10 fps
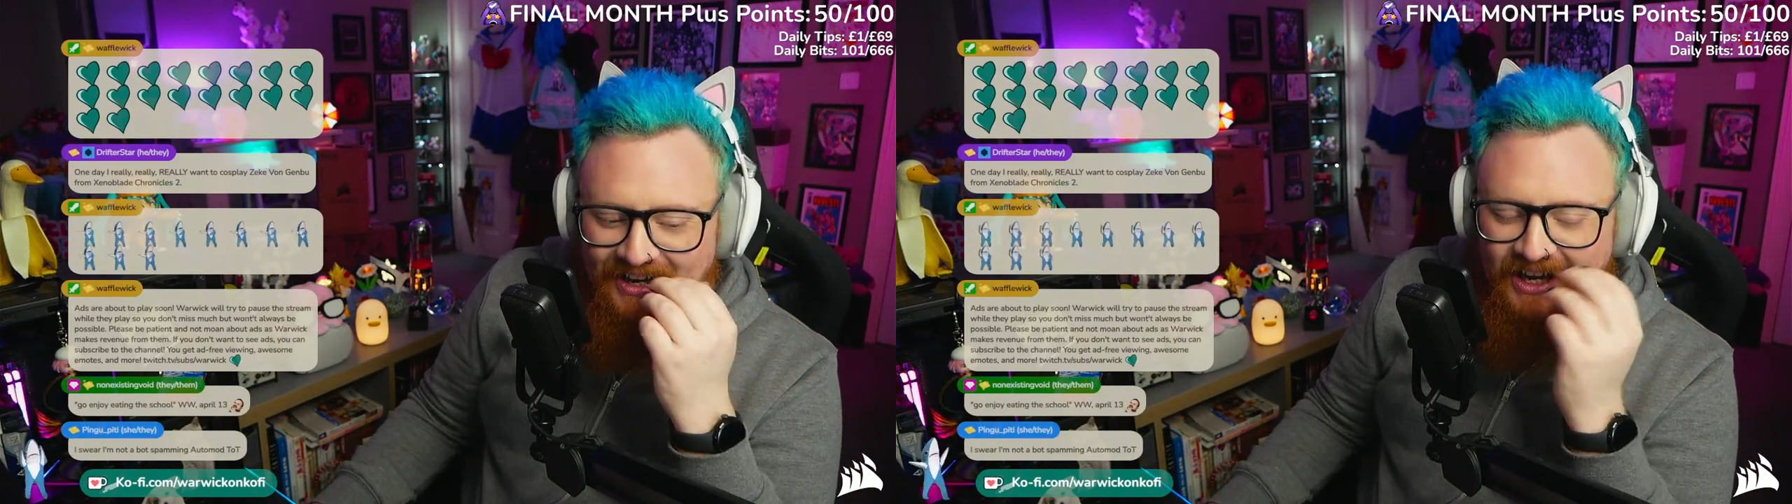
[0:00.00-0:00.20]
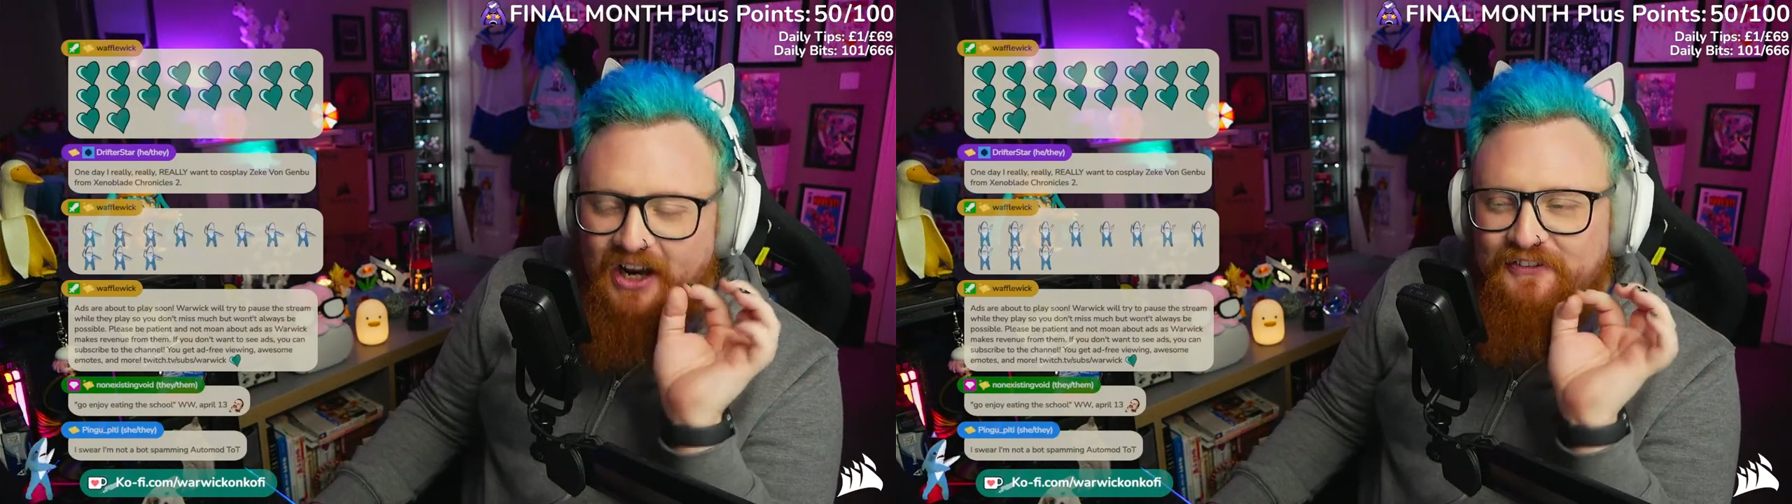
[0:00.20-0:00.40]

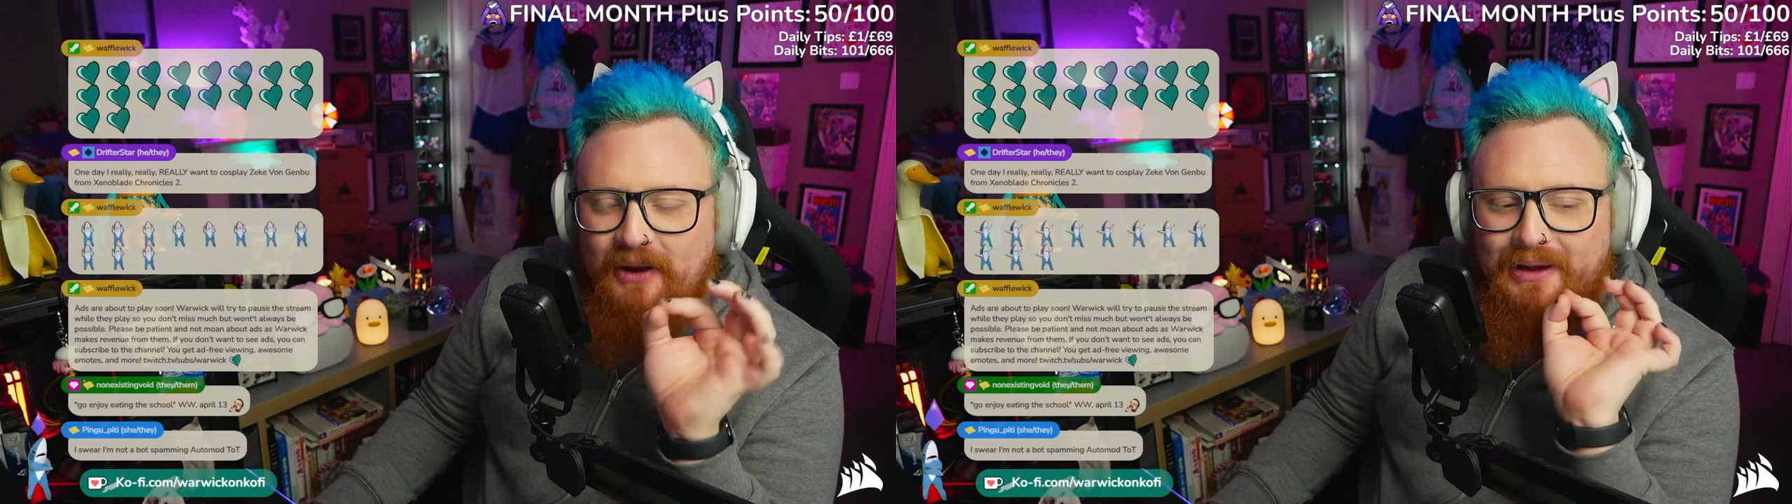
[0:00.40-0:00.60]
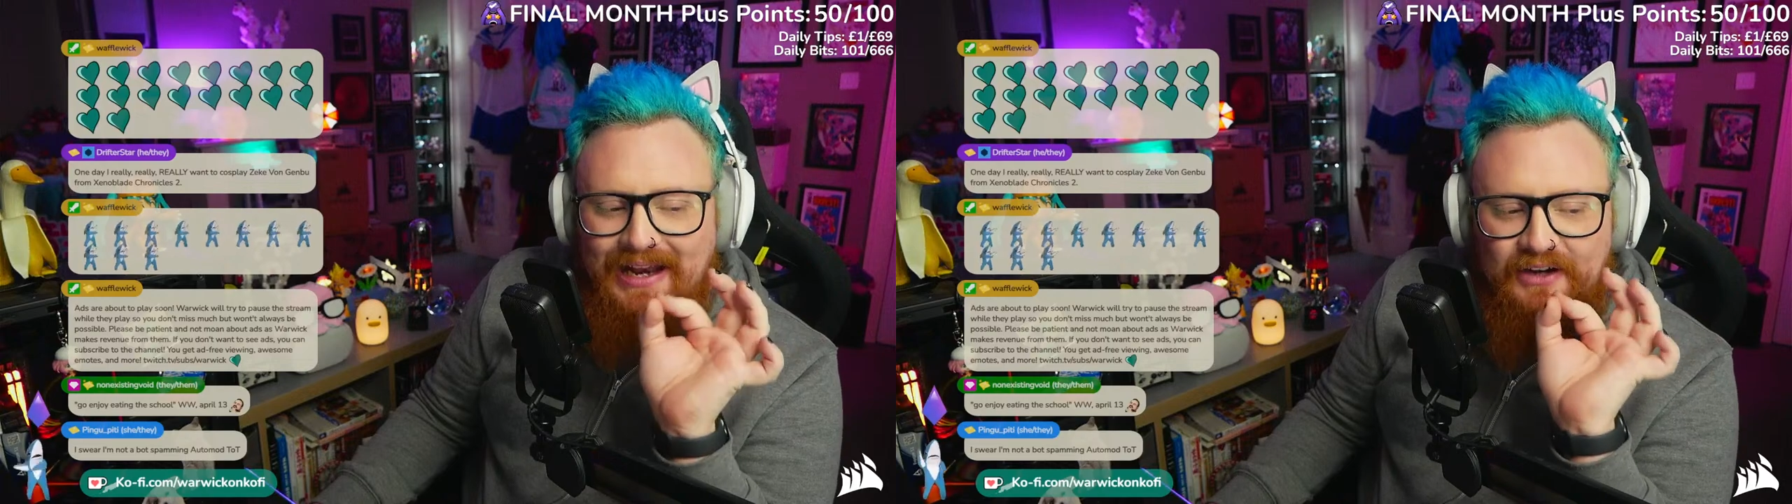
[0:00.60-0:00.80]
I don't
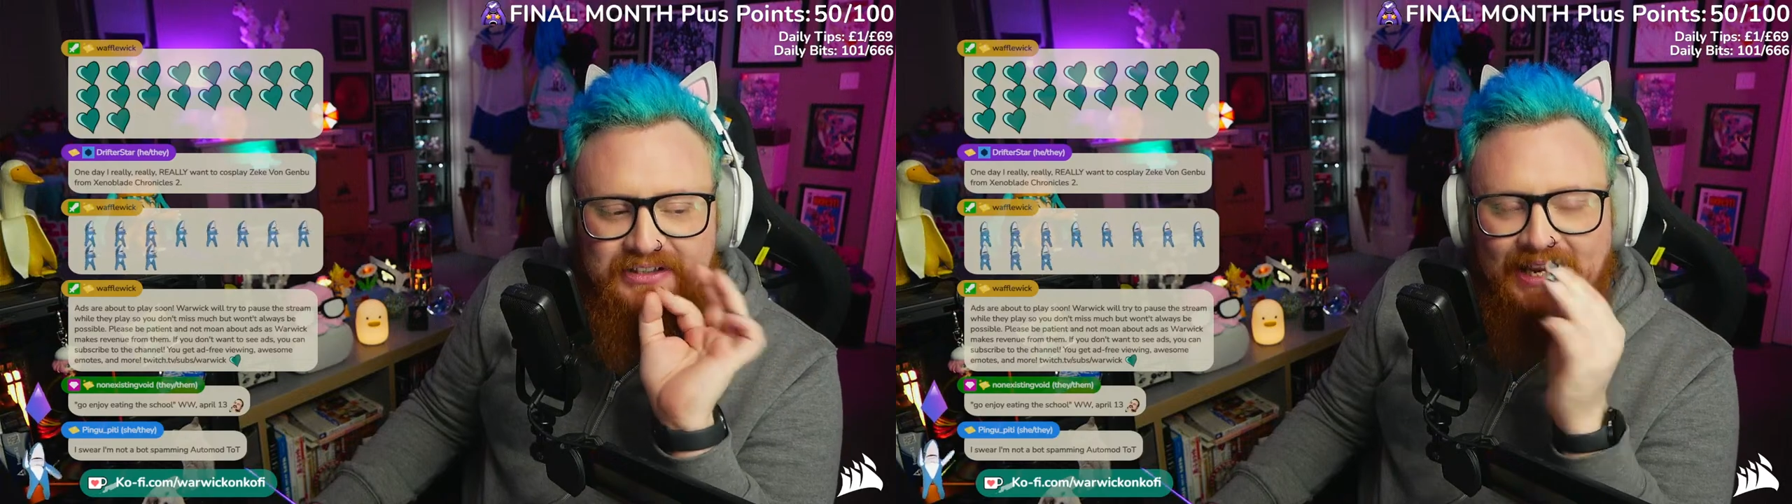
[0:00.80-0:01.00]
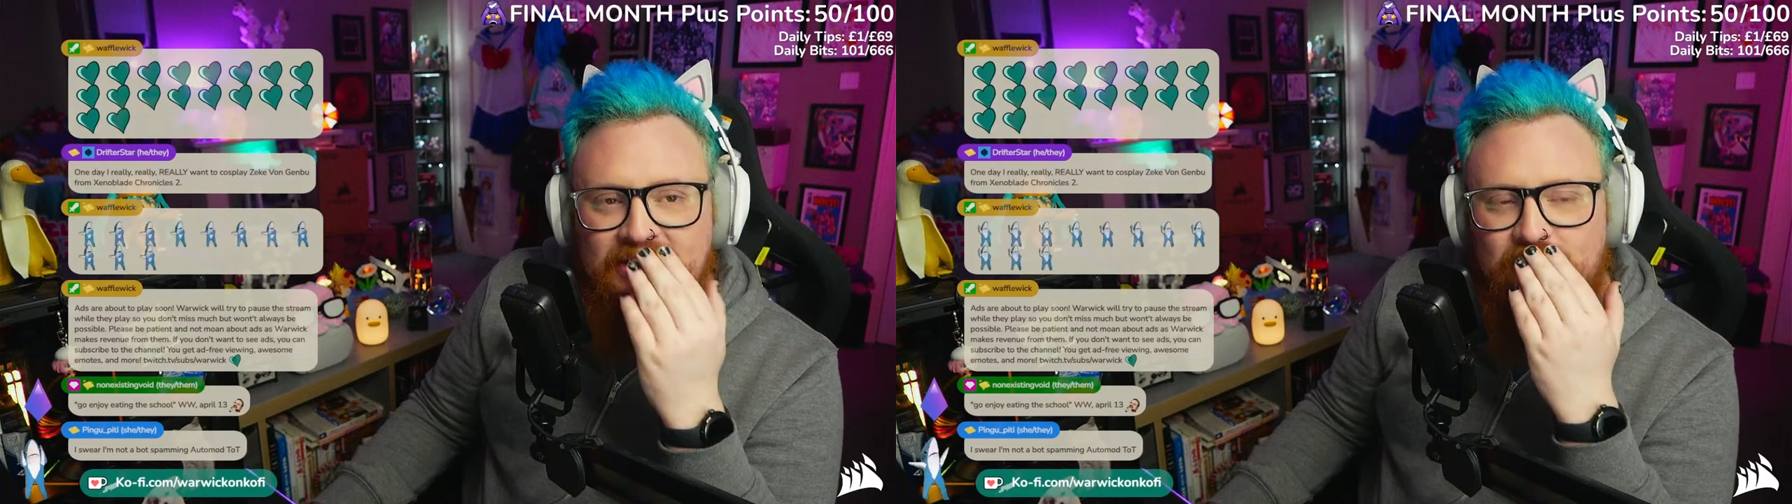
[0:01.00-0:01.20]
think I'm
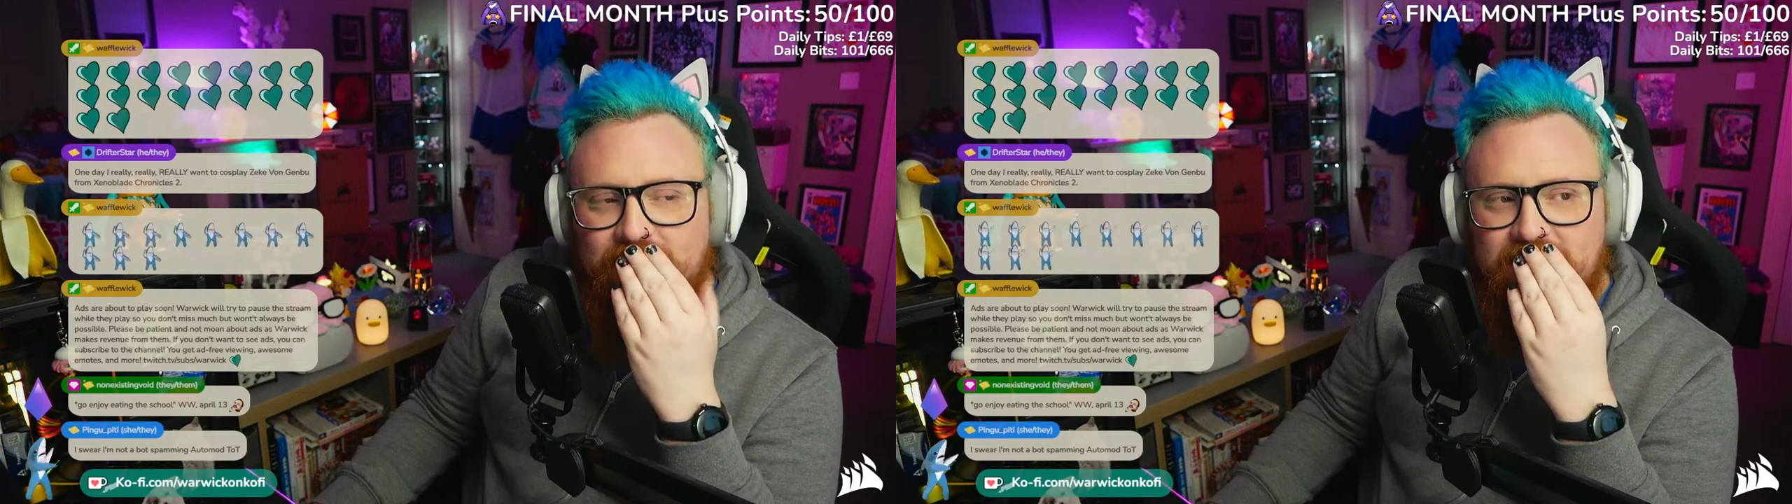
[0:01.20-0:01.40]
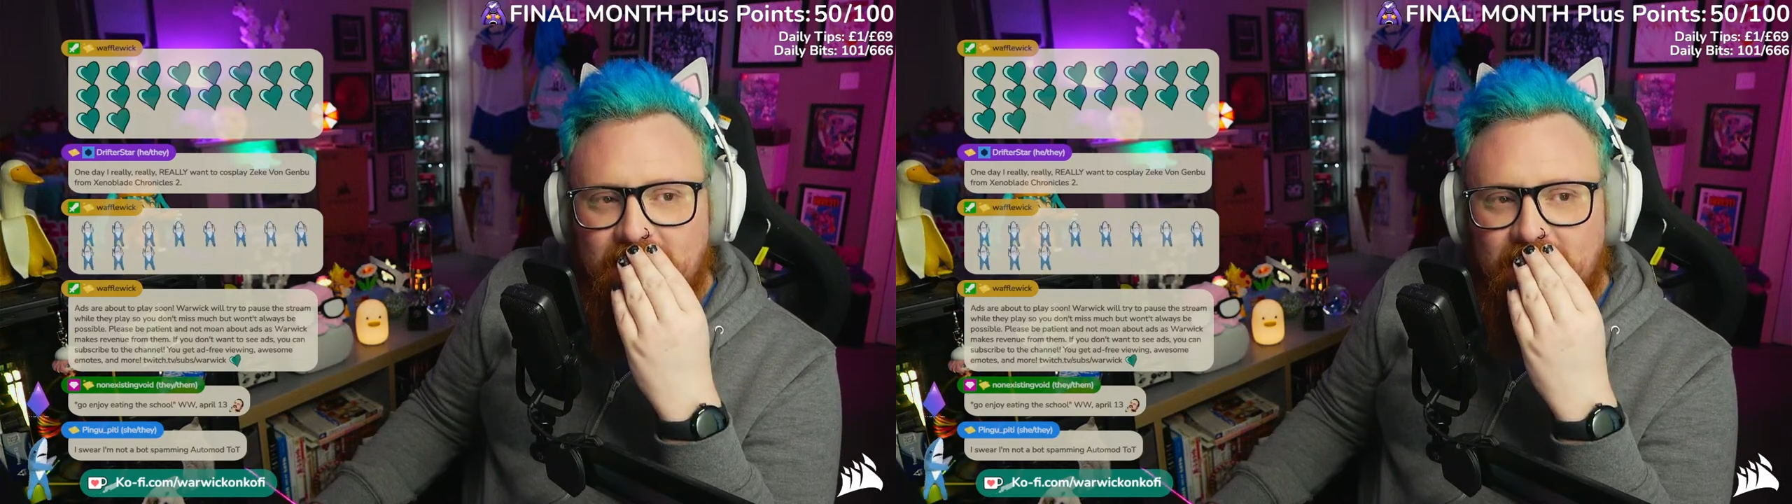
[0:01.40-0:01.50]
allowed to hate swans,